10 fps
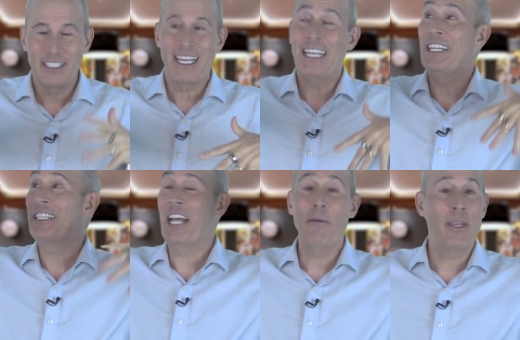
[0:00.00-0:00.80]
Can you
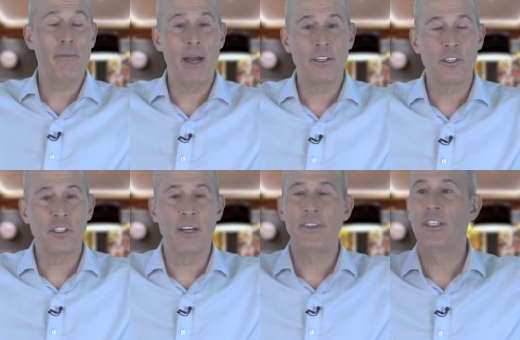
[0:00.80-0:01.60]
tell me about
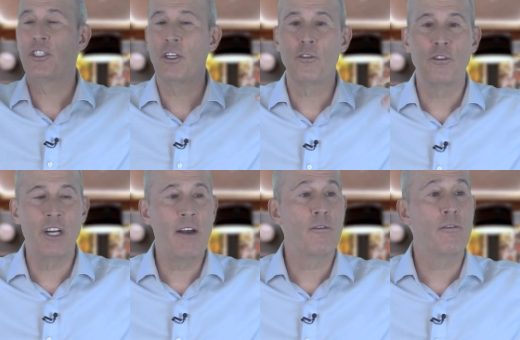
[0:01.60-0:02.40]
yourself is so
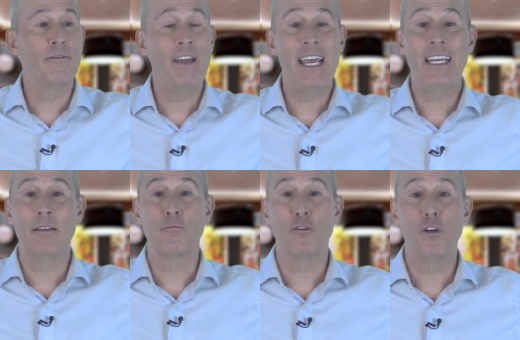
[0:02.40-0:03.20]
general, vague,
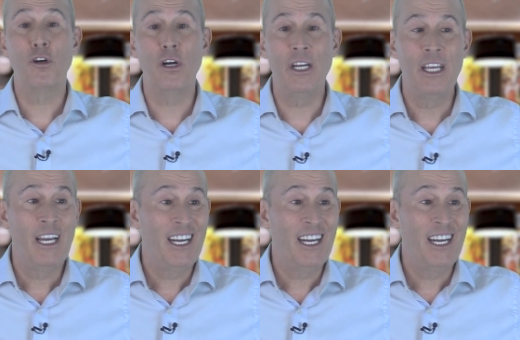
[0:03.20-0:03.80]
and broad,